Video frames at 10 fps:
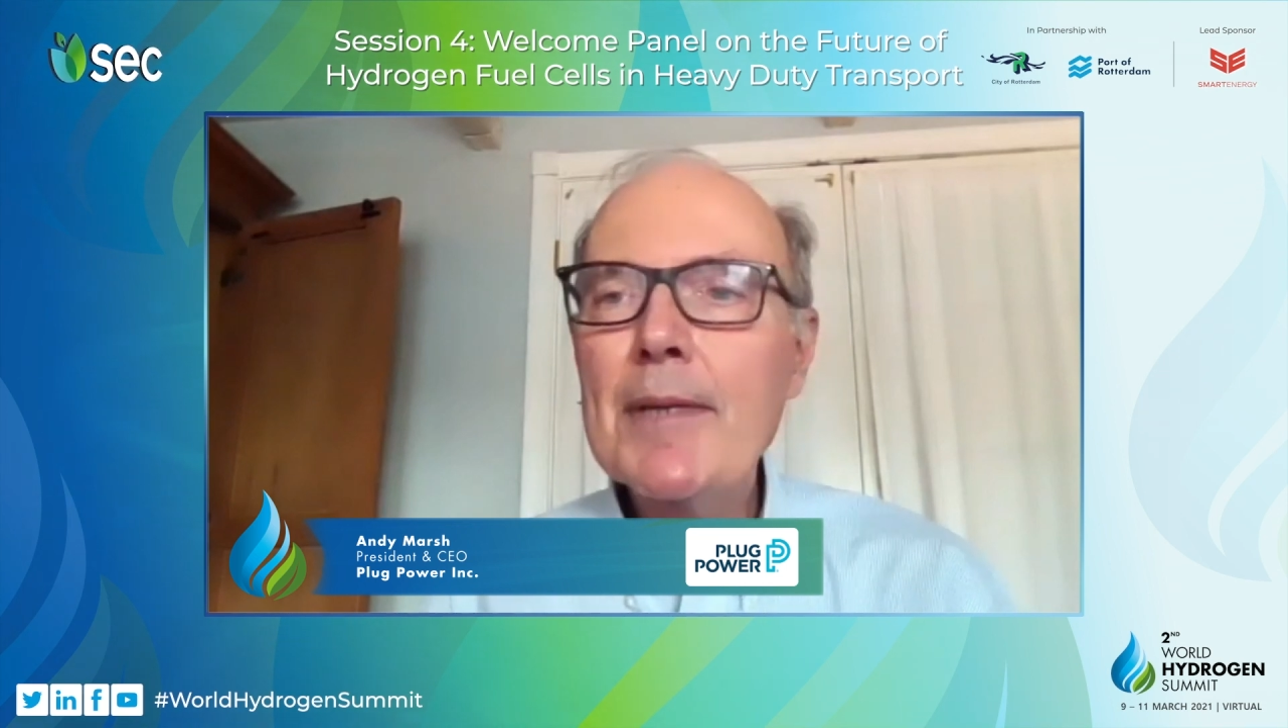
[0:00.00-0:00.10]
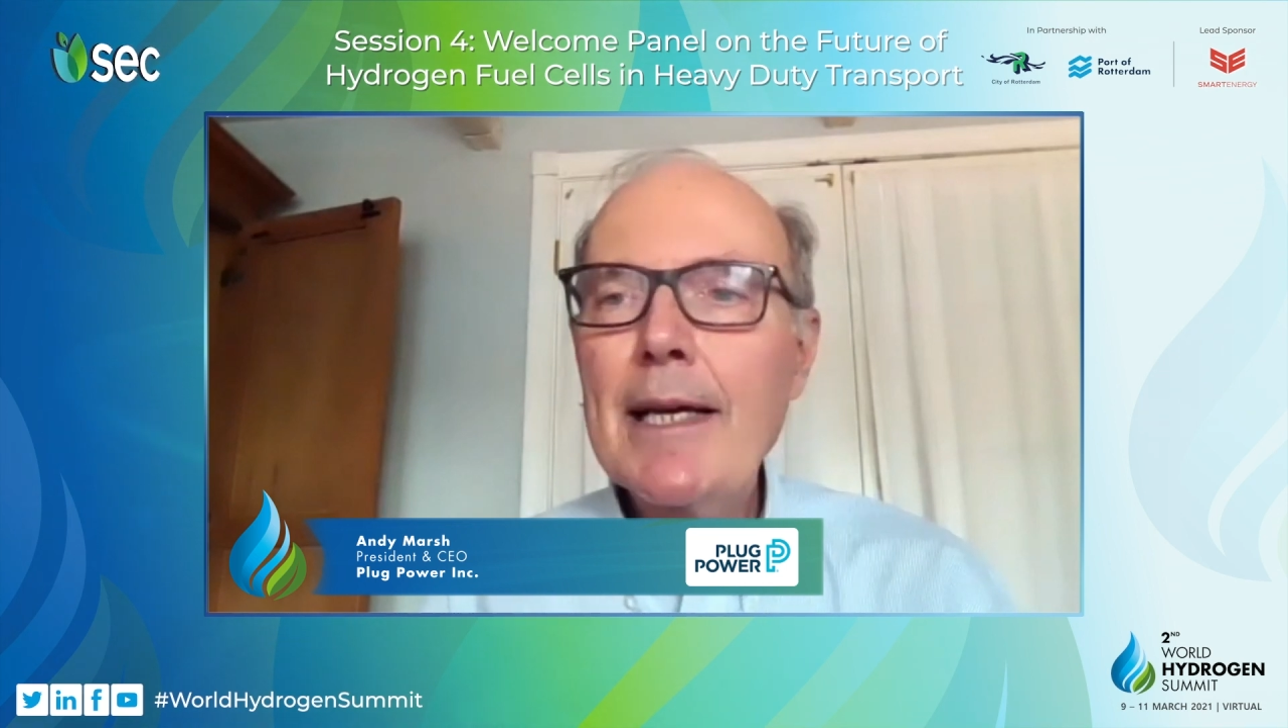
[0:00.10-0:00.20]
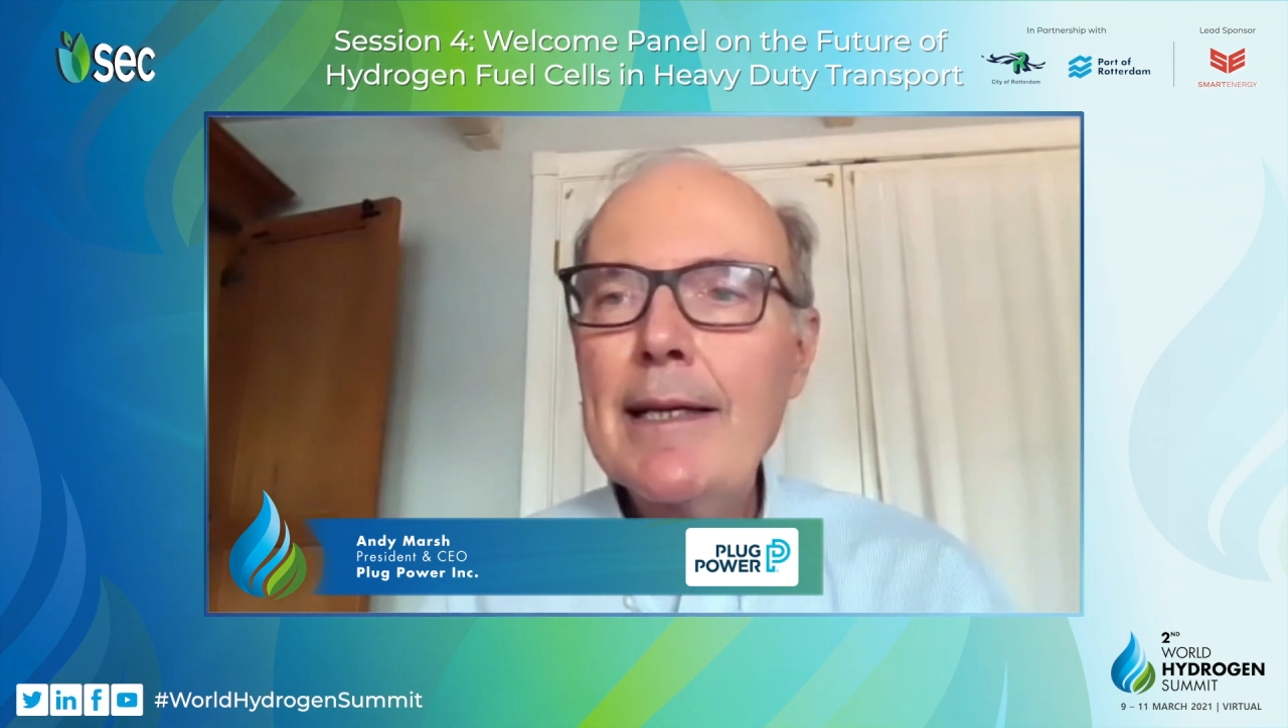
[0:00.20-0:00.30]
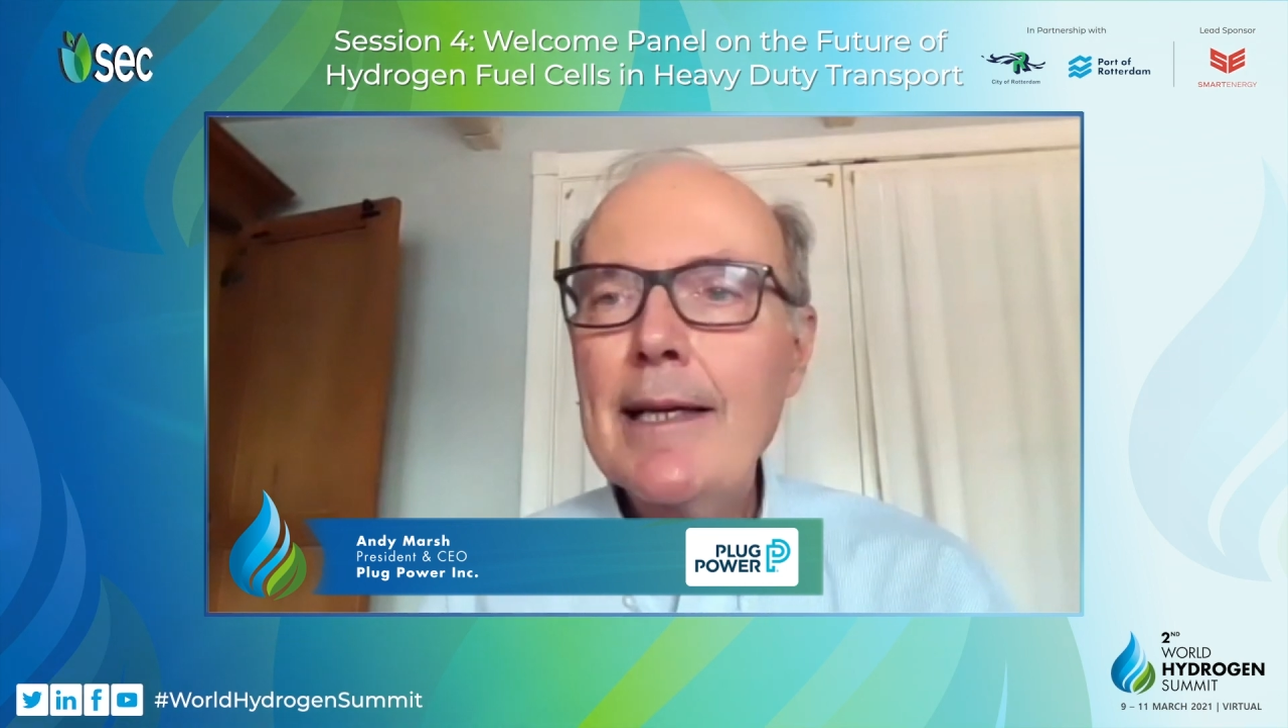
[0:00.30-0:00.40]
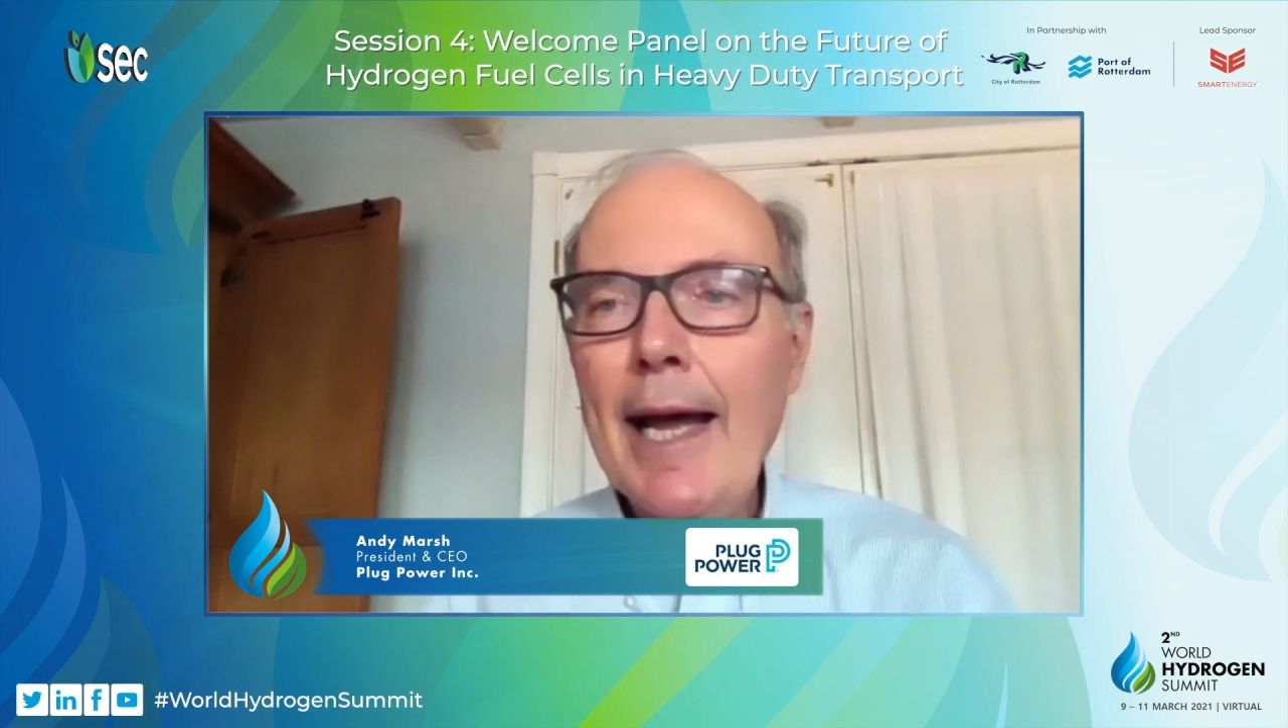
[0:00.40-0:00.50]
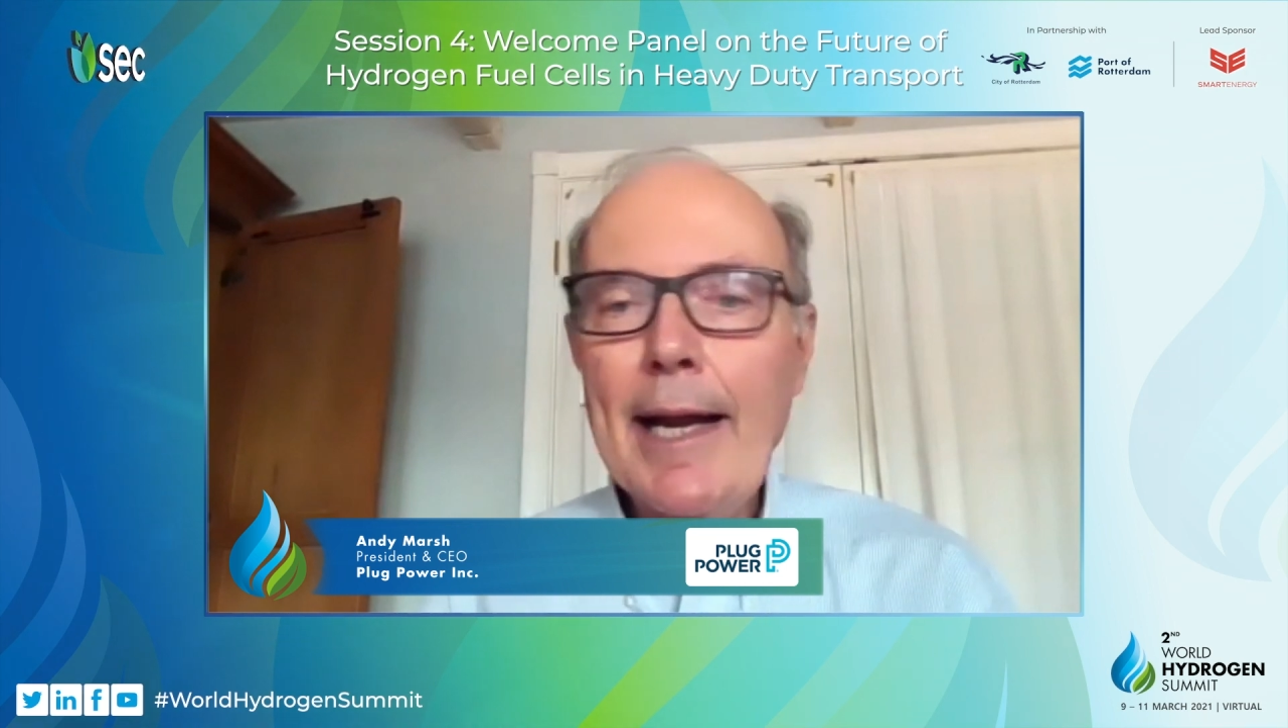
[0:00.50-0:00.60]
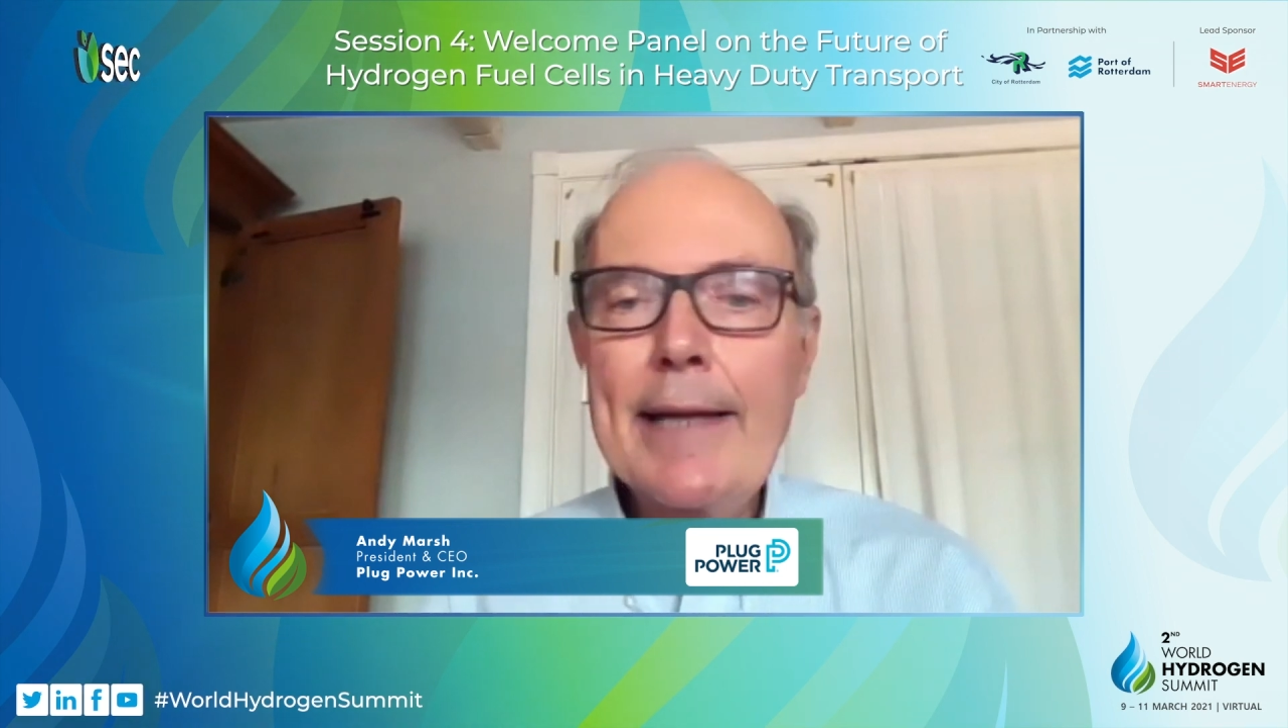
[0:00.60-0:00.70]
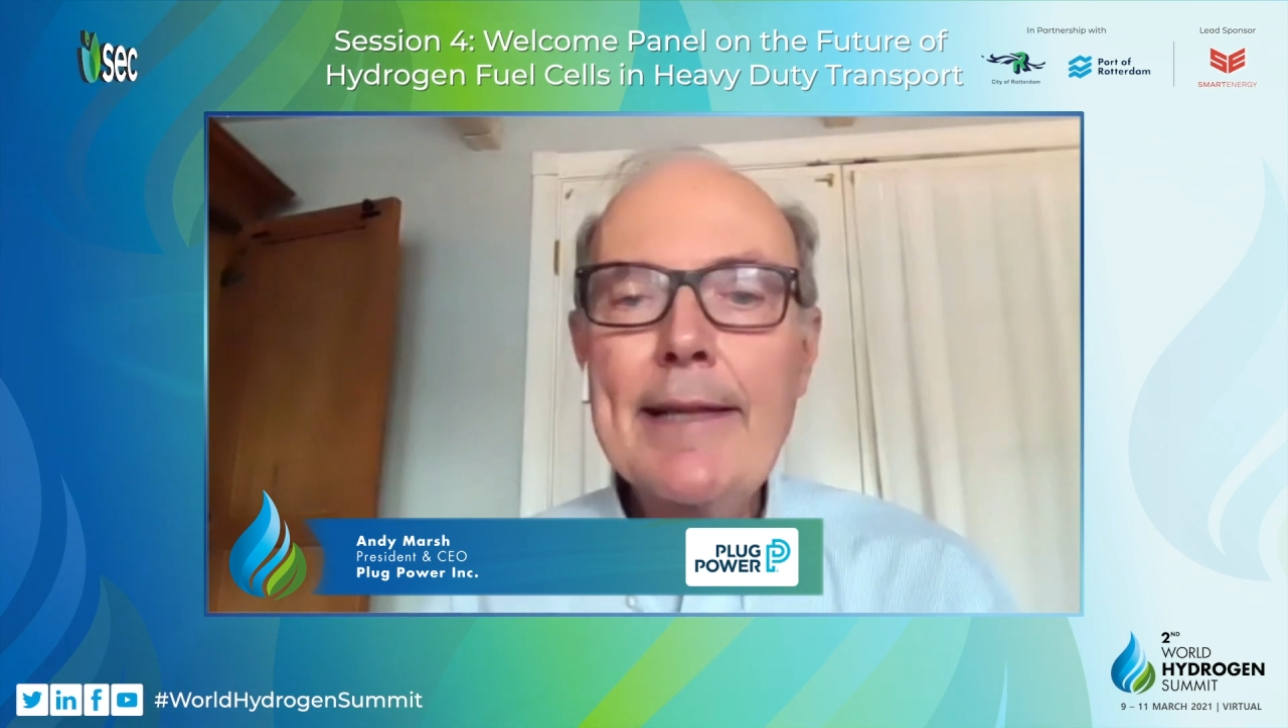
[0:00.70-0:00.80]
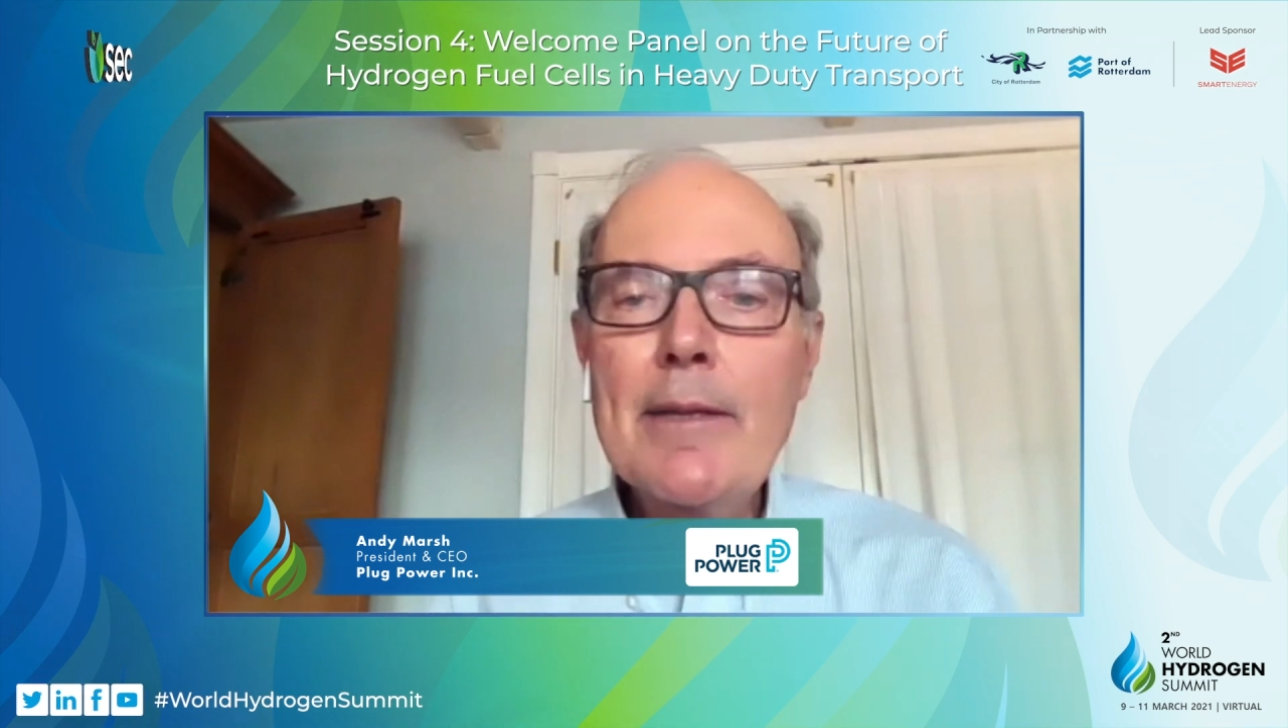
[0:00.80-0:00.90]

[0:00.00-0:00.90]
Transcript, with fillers: And I think